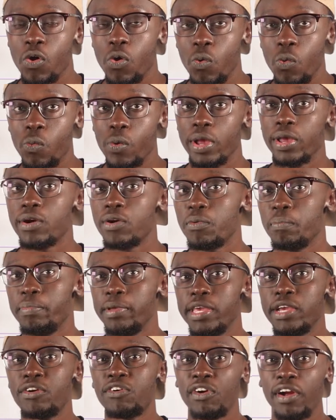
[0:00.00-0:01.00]
will
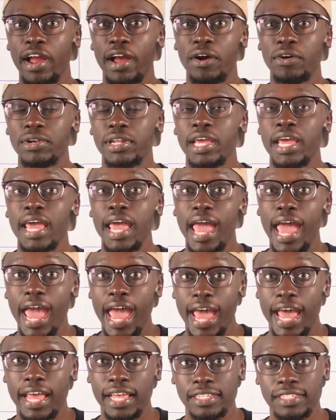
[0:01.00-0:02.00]
be crowned
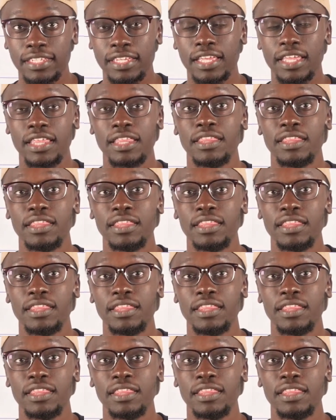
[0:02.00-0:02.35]
as